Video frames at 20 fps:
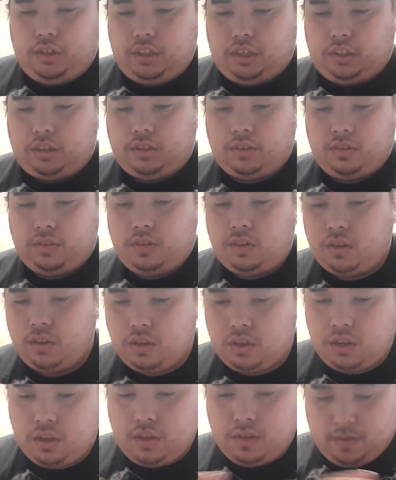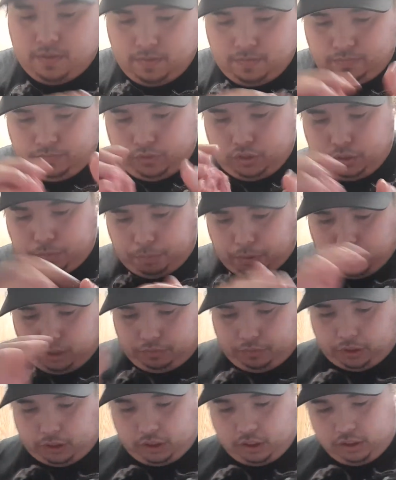and just
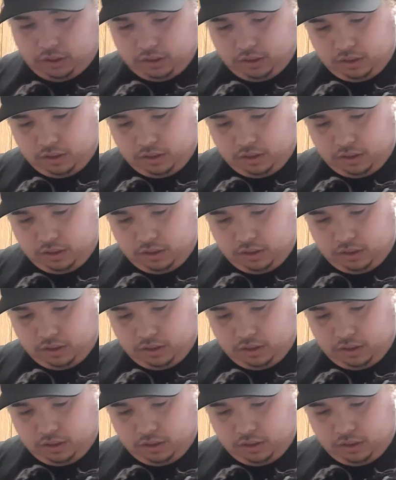perfect.